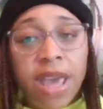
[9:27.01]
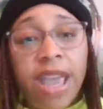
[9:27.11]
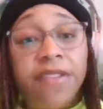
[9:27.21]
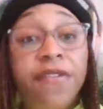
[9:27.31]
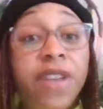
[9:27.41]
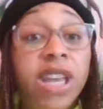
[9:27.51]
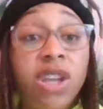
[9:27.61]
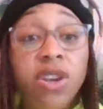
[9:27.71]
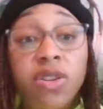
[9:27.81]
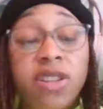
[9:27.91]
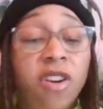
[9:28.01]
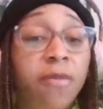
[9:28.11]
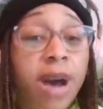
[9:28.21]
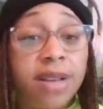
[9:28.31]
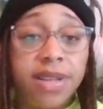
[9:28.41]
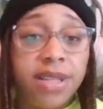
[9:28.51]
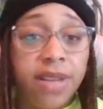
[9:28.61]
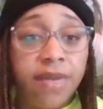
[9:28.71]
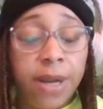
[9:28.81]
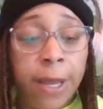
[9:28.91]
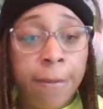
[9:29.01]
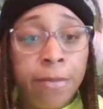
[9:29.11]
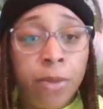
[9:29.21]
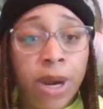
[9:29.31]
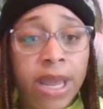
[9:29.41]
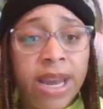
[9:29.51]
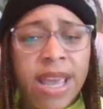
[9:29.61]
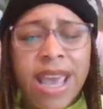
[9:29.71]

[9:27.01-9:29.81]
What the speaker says: and feeding yourself positivity, right?